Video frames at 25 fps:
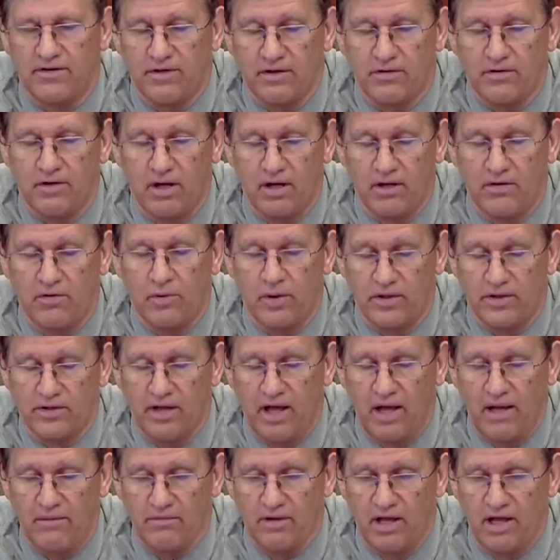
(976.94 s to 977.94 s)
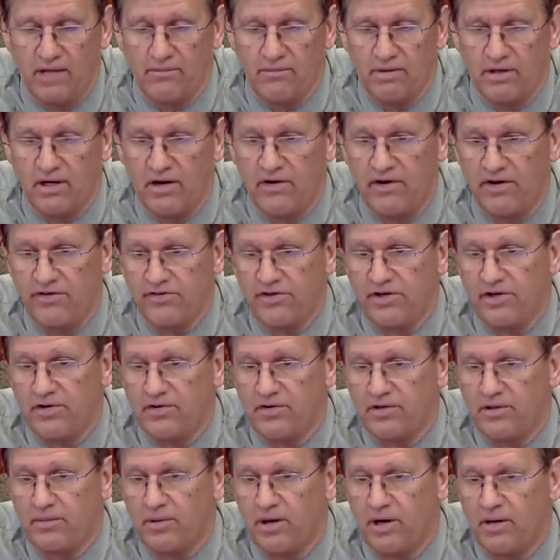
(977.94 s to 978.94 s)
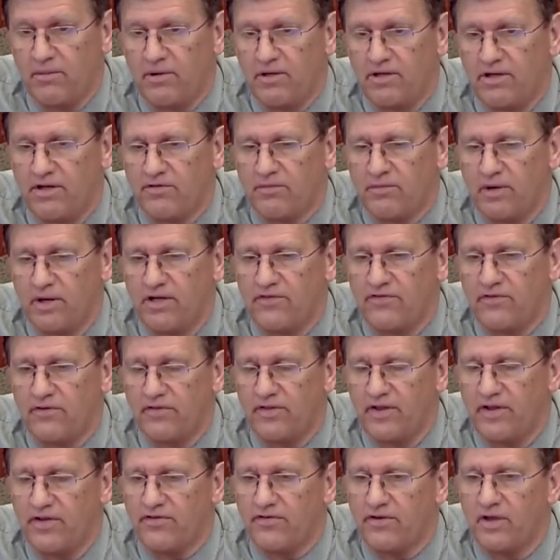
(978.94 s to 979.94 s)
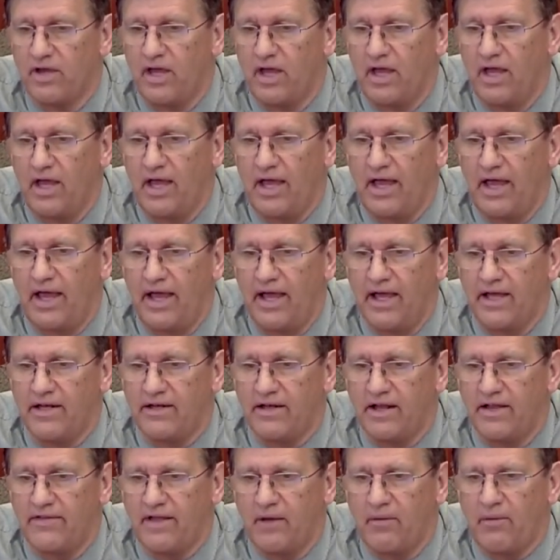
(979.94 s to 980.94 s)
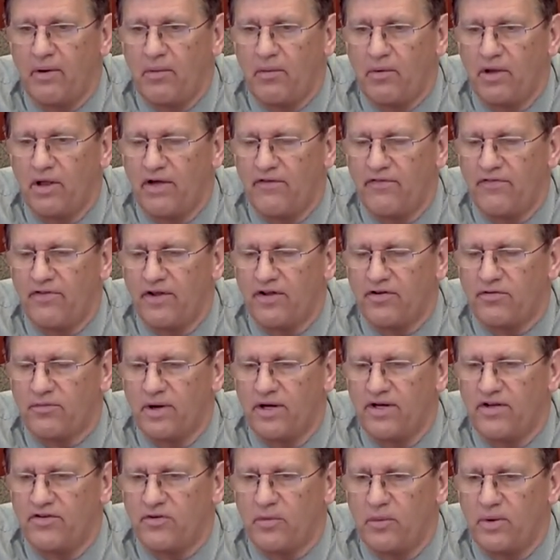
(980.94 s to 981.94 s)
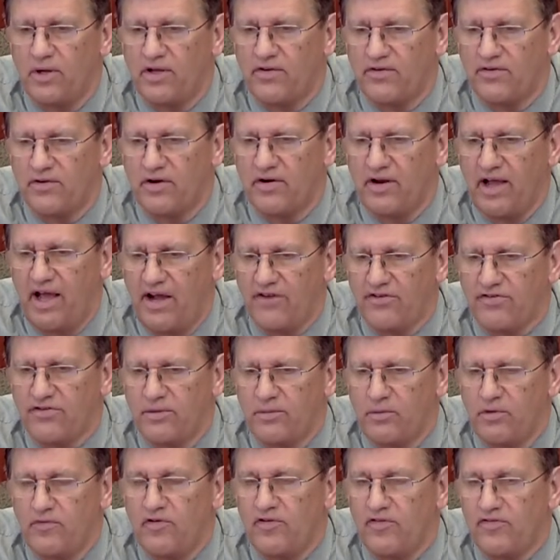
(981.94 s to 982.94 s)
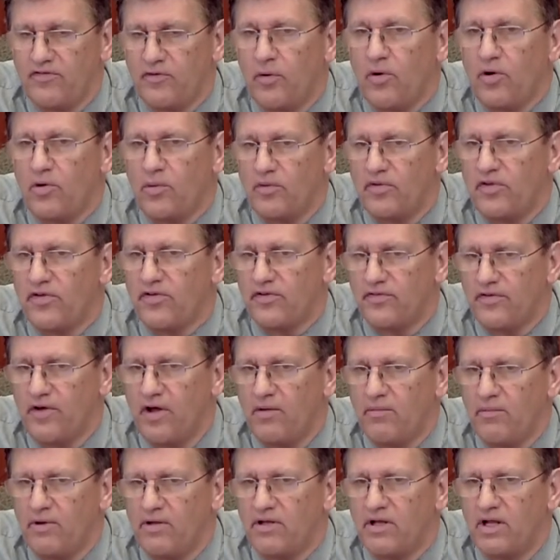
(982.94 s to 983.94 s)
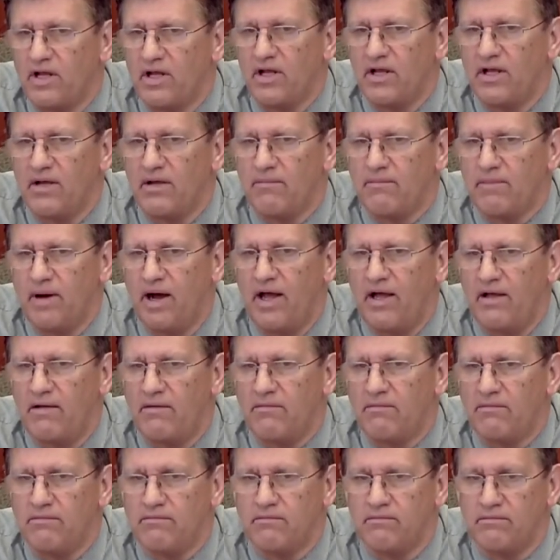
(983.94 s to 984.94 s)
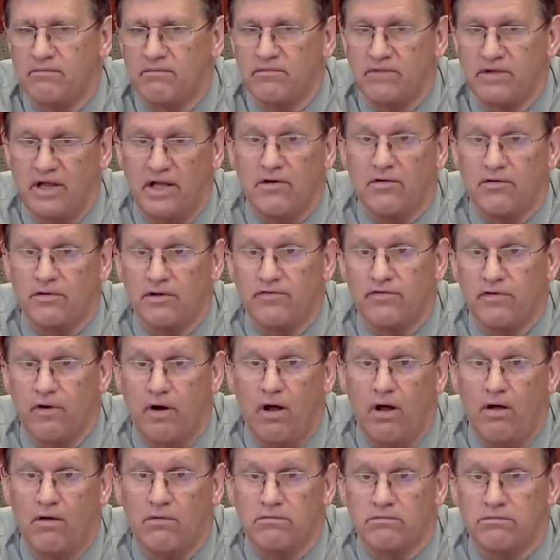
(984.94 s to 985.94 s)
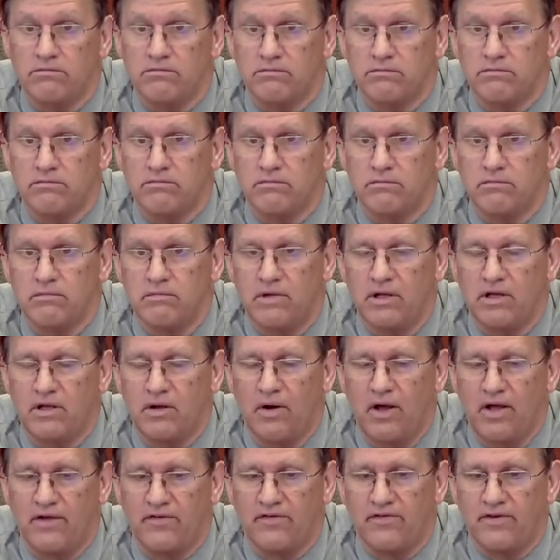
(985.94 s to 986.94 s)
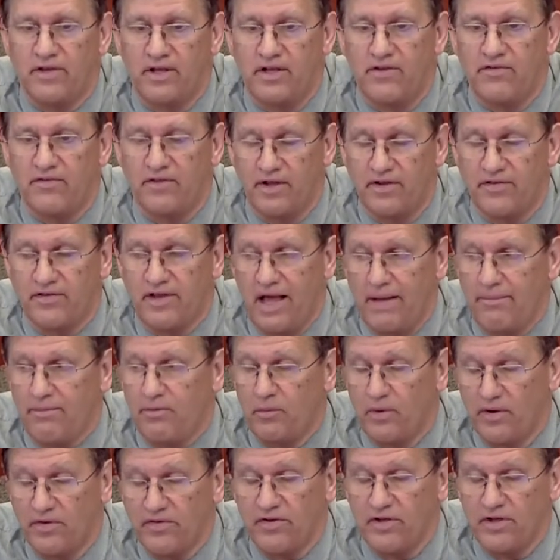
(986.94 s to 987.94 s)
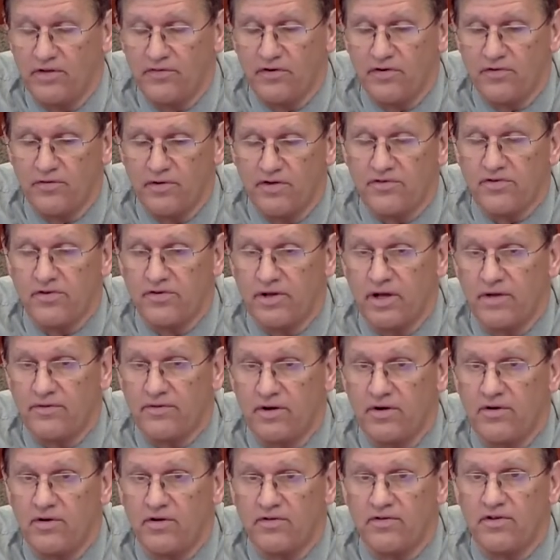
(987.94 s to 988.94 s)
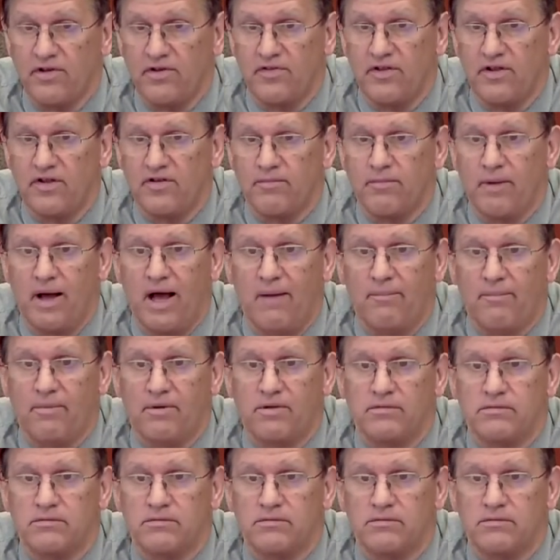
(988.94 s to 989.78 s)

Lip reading: quick timeline, but our engineering department is ready for this. And that way we'll have things ready so we can start actually moving forward with this development by later in the fall. And seeing things happen. Once the infrastructure is out there, you'll see things popping.